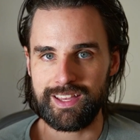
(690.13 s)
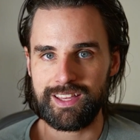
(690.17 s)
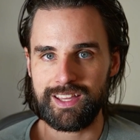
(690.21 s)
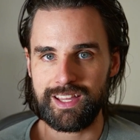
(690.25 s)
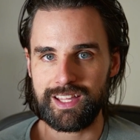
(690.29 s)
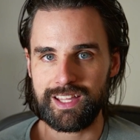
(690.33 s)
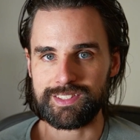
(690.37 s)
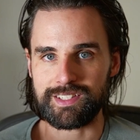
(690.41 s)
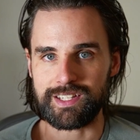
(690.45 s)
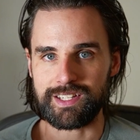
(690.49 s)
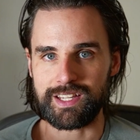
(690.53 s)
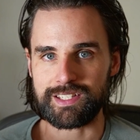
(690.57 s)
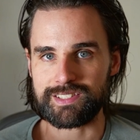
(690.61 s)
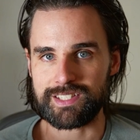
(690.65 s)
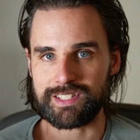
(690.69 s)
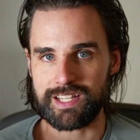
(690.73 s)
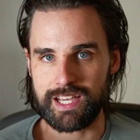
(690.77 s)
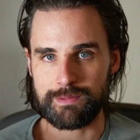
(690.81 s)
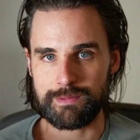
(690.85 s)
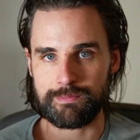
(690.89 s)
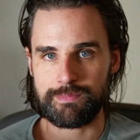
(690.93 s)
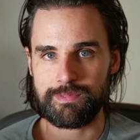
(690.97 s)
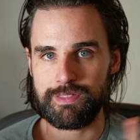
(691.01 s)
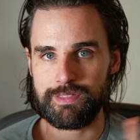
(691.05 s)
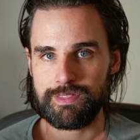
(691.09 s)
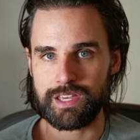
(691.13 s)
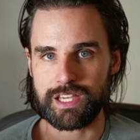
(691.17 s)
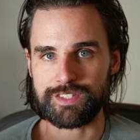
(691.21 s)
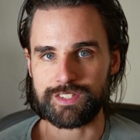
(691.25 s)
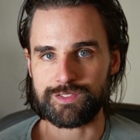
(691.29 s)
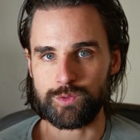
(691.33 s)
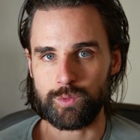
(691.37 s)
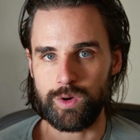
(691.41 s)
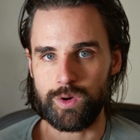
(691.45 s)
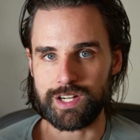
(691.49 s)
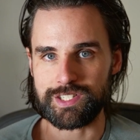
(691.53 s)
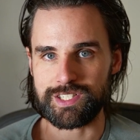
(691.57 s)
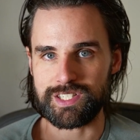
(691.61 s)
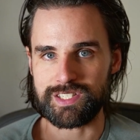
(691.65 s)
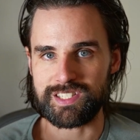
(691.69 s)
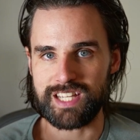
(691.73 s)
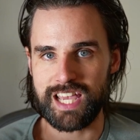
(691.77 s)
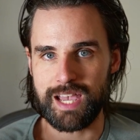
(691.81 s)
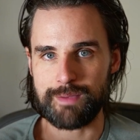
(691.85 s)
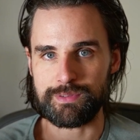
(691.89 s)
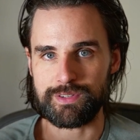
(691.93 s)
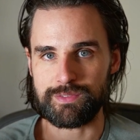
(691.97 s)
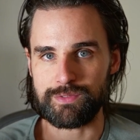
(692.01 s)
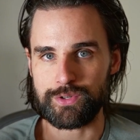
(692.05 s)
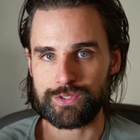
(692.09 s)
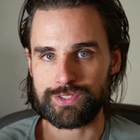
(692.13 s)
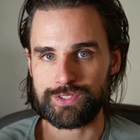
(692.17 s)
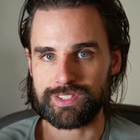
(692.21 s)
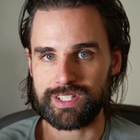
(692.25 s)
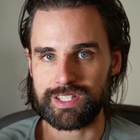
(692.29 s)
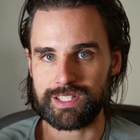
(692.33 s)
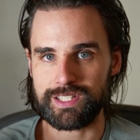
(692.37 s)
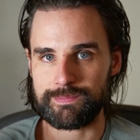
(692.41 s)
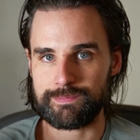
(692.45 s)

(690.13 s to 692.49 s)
Until next time, thanks for watching Dapp University.